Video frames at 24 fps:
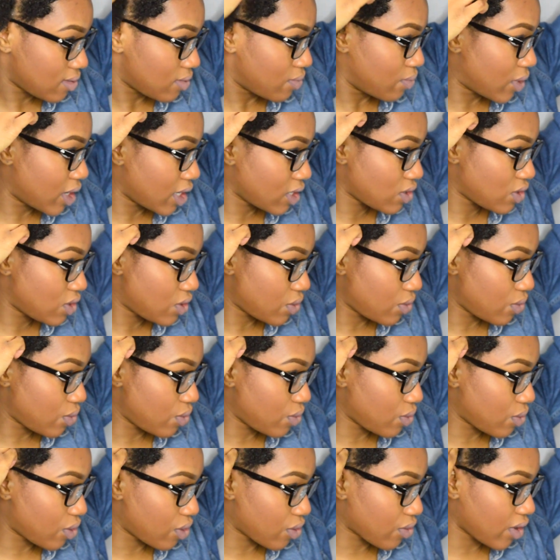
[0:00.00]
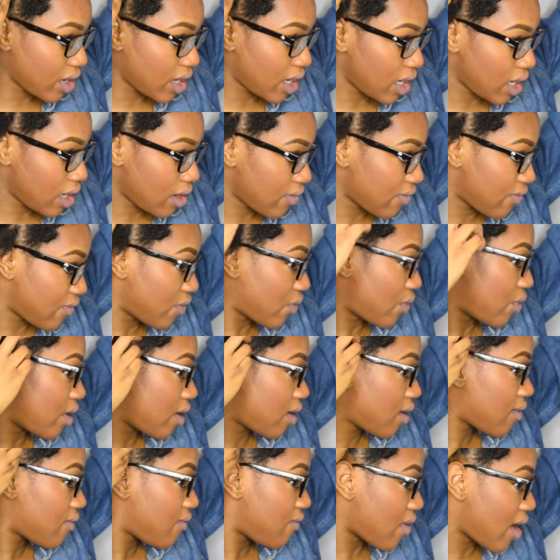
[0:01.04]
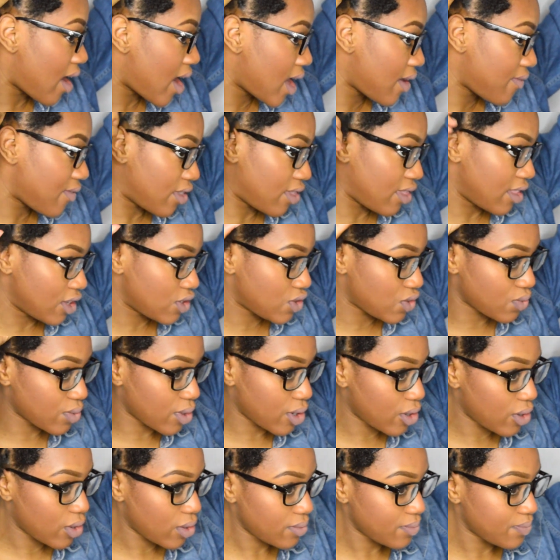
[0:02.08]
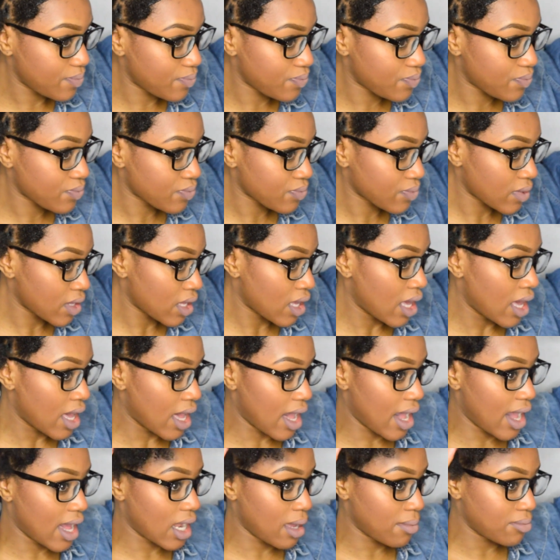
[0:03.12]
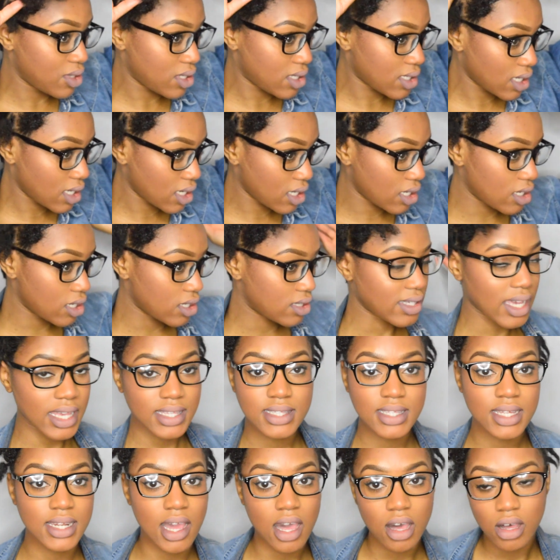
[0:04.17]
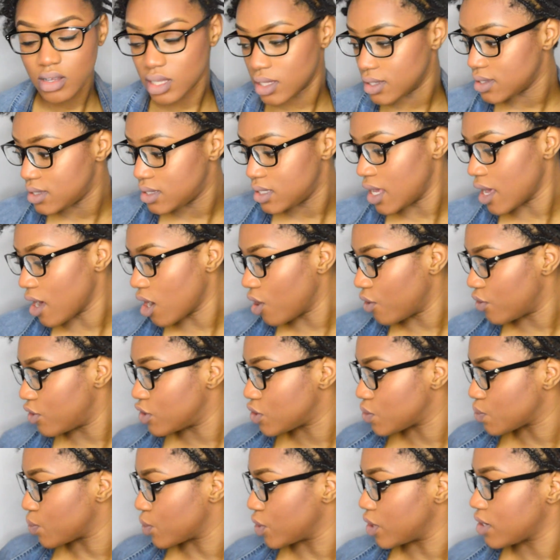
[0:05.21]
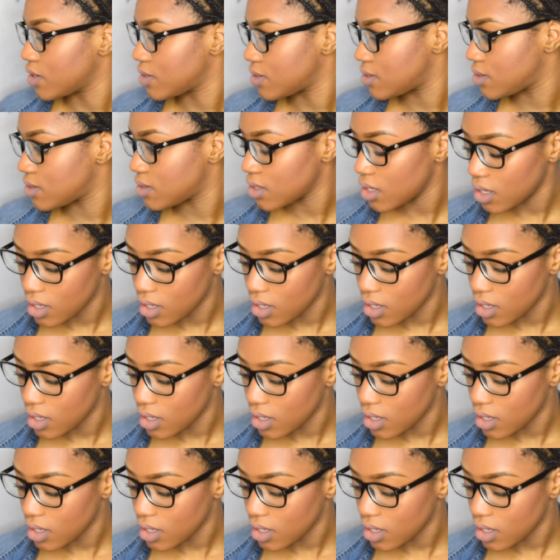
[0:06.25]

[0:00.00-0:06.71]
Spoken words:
1, 2, 3, 4, 5 in this row, and I'm just gonna test it out and see how this works